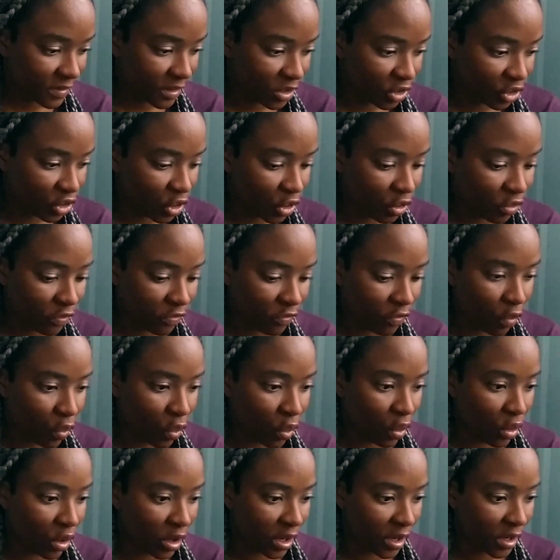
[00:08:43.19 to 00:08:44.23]
you know,
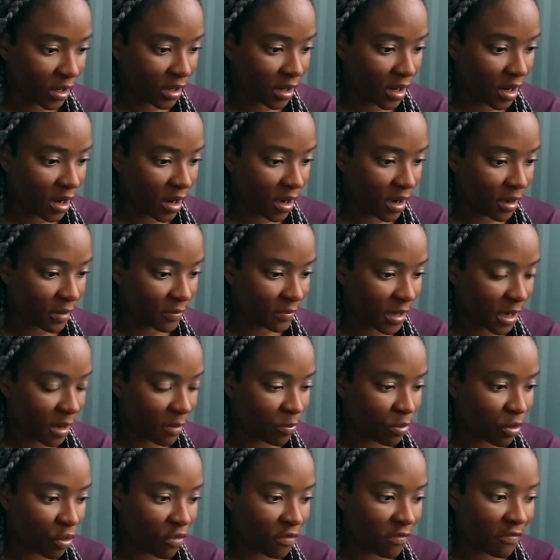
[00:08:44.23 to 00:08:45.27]
for her
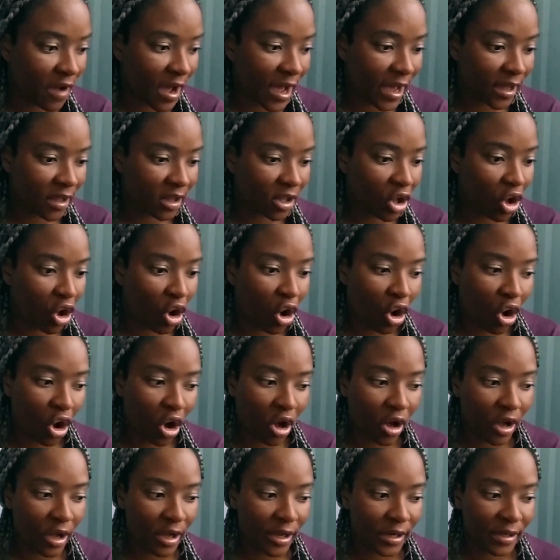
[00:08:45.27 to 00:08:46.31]
profile
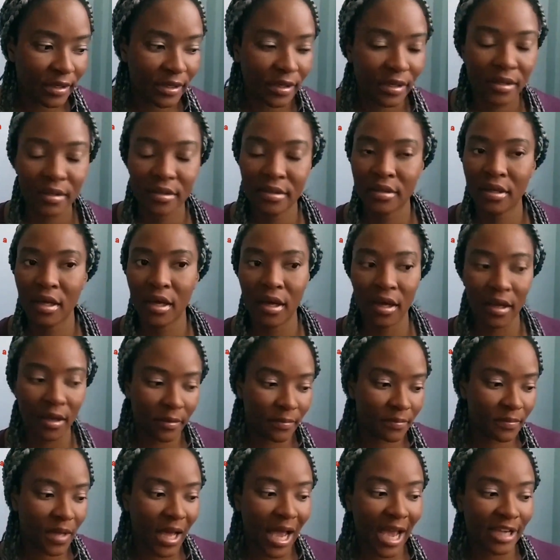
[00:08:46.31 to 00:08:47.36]
on
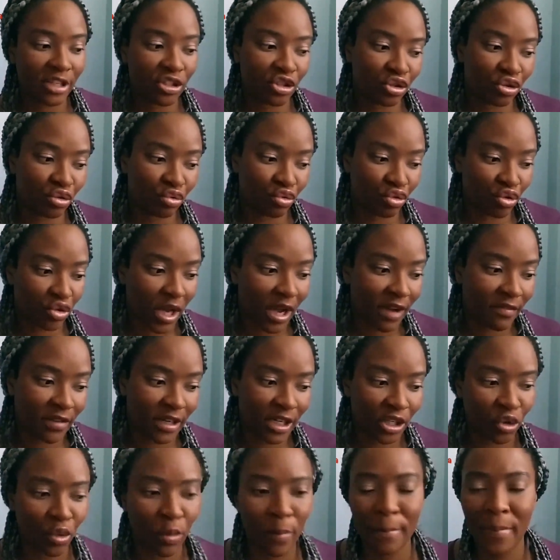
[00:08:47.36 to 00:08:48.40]
iTunes to have a
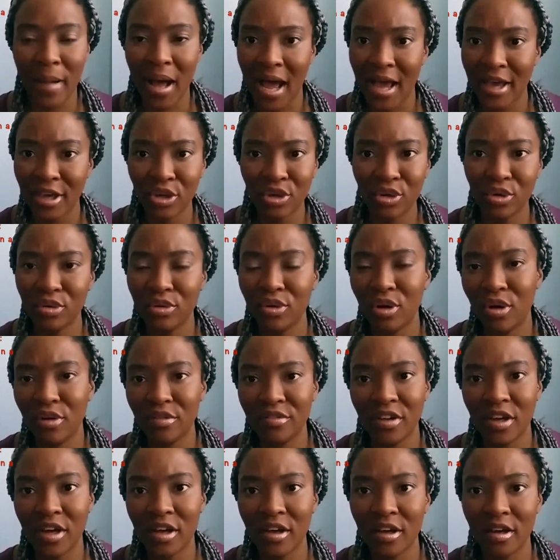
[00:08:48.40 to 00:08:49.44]
little bio
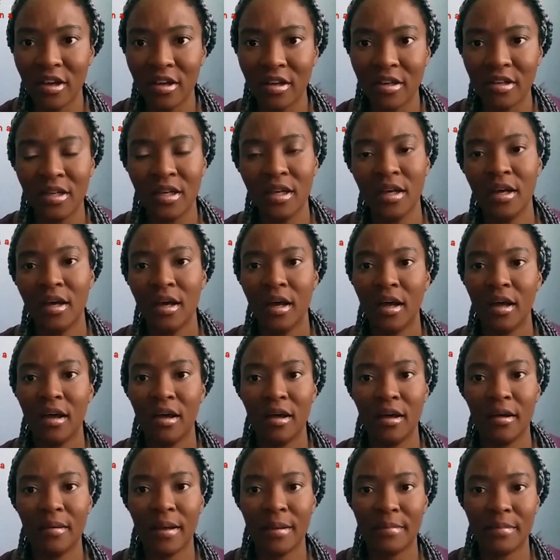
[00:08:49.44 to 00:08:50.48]
of her.
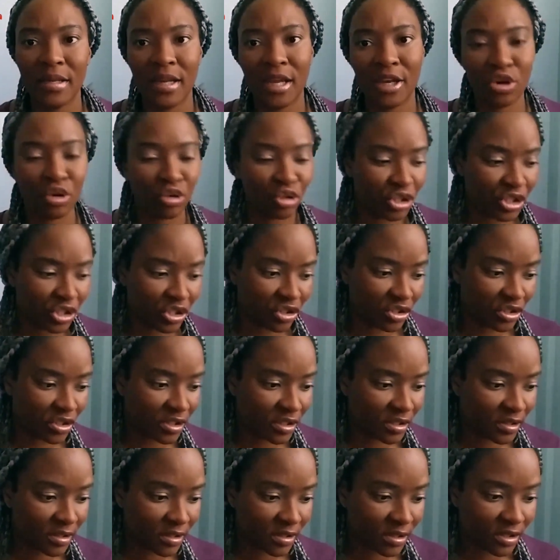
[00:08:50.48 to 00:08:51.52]
I mean, I know she's
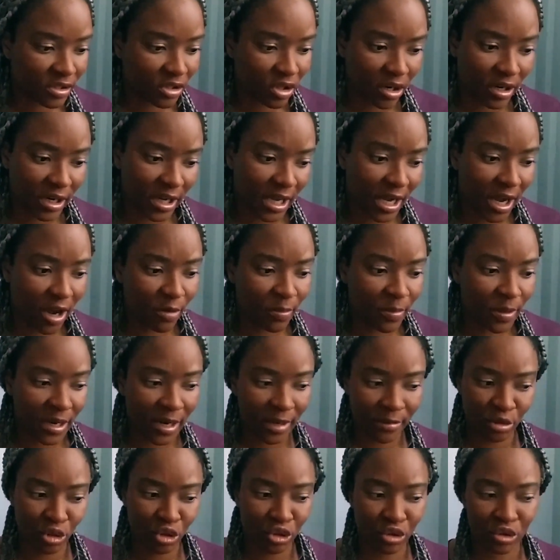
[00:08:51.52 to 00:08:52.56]
just starting out, but
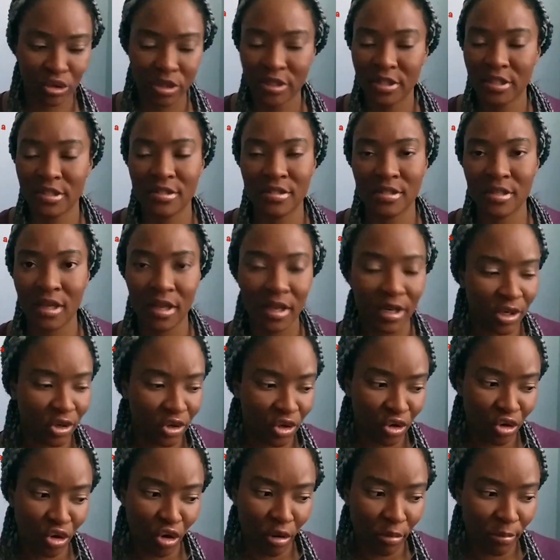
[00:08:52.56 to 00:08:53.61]
I'm sure there's a
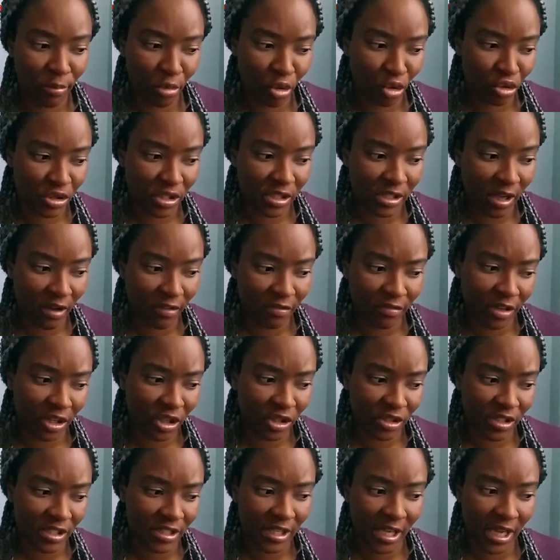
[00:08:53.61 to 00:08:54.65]
lot more stuff you
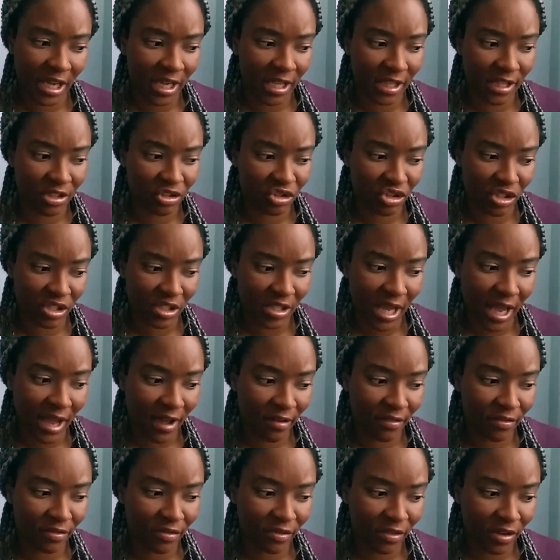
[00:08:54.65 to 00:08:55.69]
could say than just
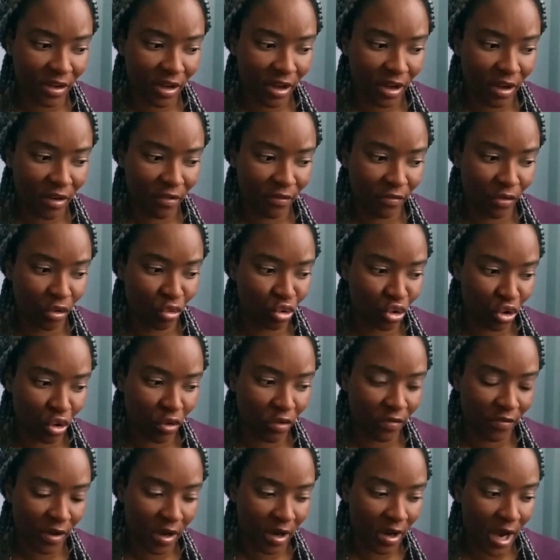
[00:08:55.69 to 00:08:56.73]
have a photo
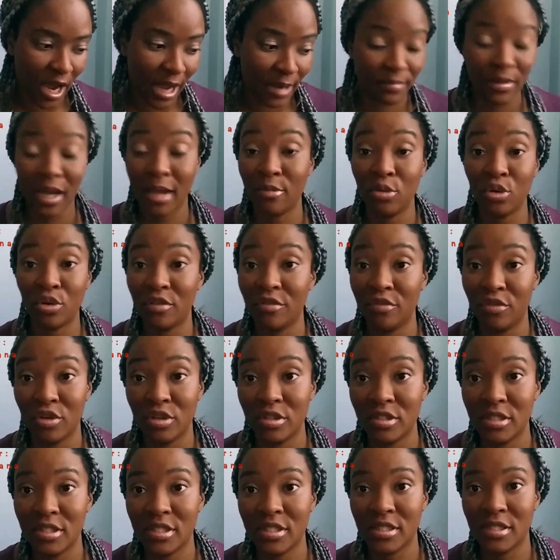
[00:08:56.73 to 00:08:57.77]
of her. I'm looking
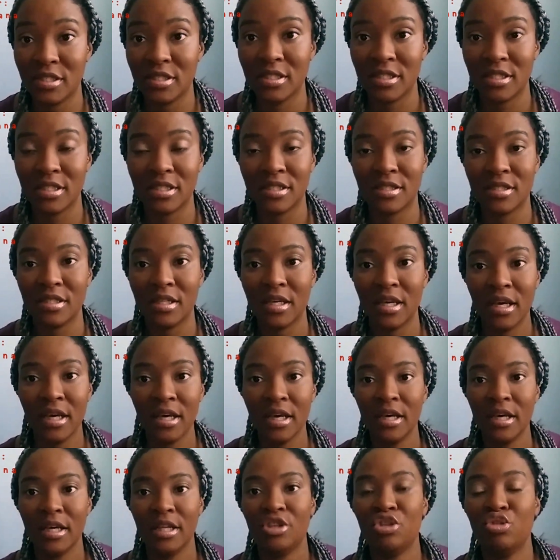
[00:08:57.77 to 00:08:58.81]
forward to listening to this
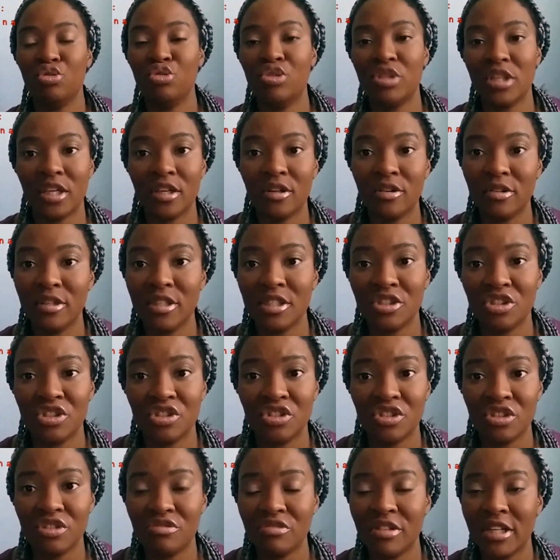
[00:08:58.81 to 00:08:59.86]
new single that she's
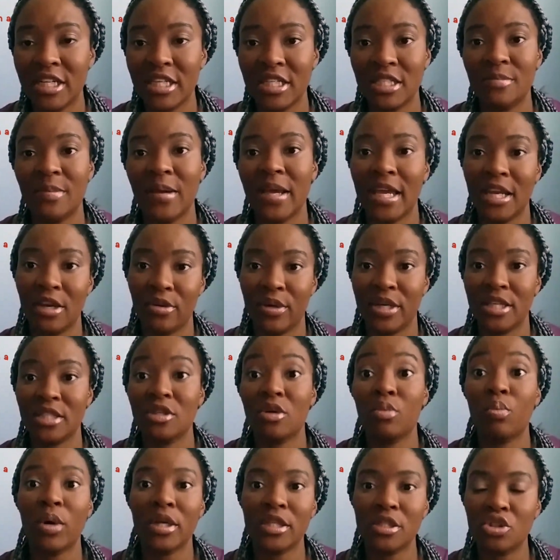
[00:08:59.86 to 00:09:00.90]
just released. But anyways,
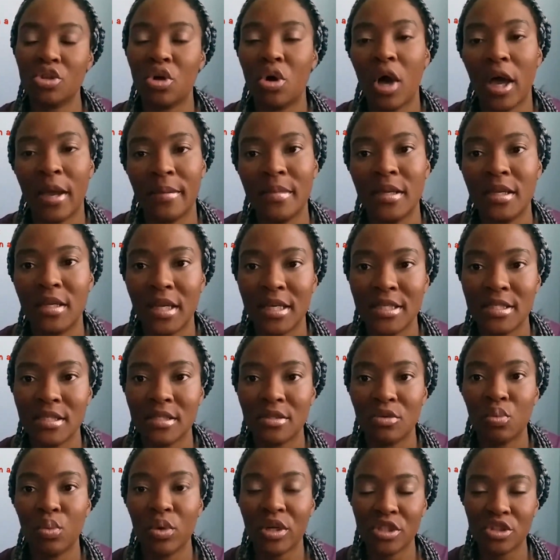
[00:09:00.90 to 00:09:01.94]
what's
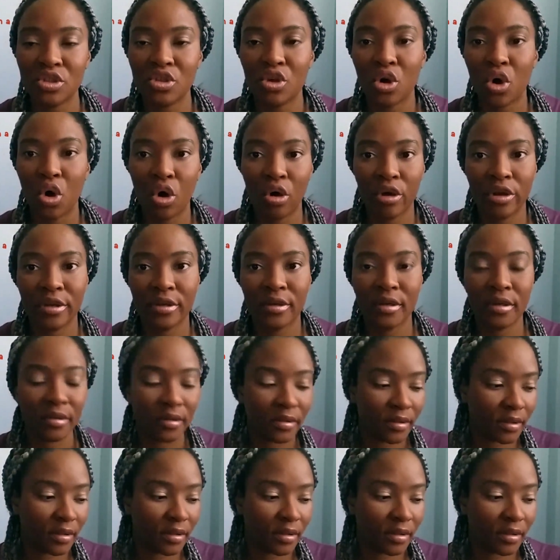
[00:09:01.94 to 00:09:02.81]
on